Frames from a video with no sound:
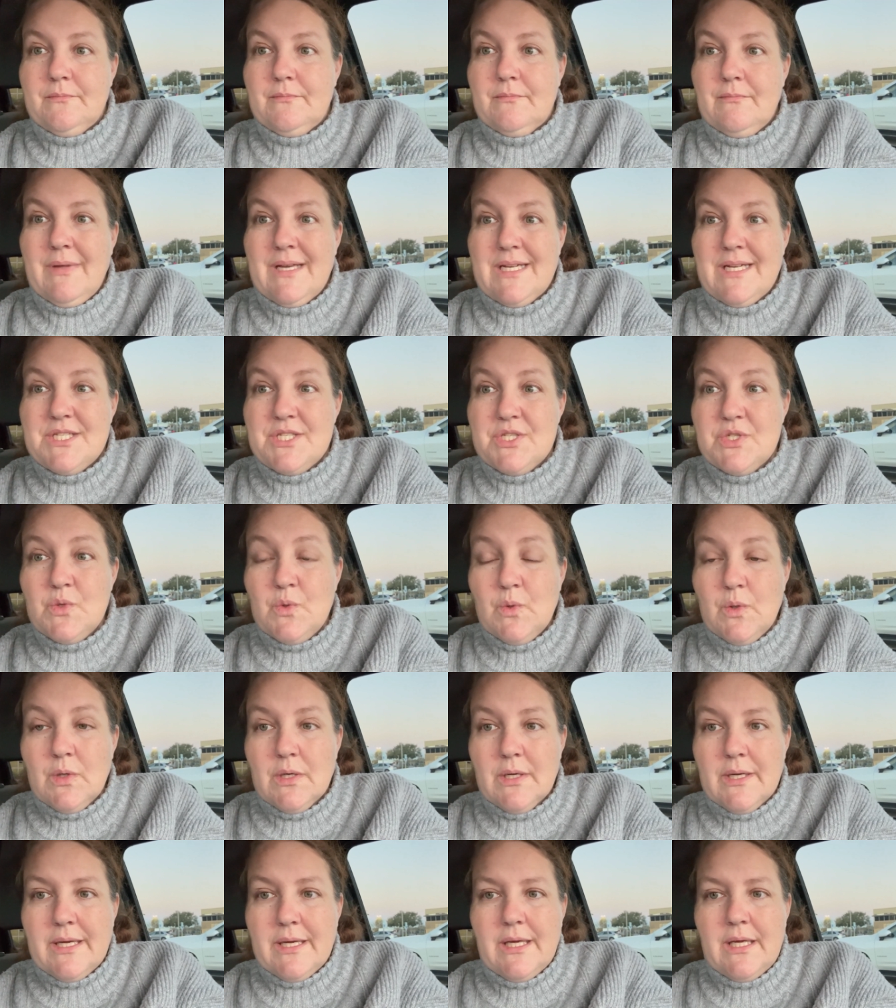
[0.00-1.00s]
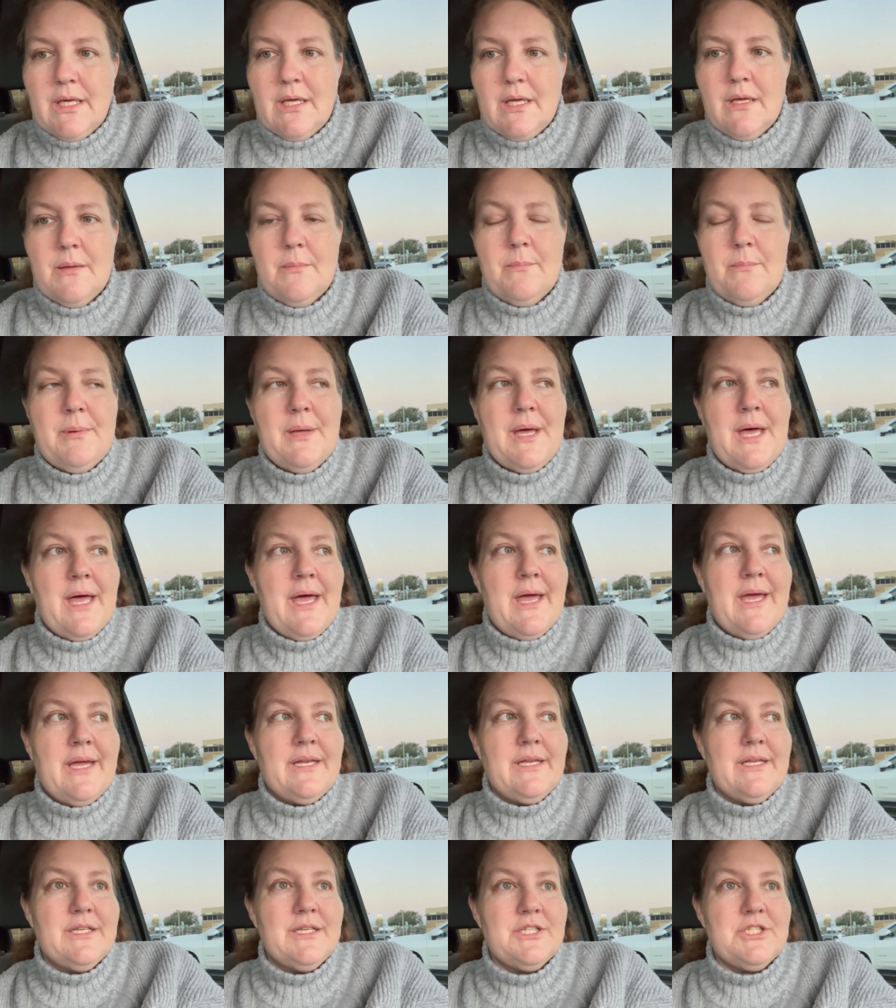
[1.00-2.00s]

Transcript: my story, but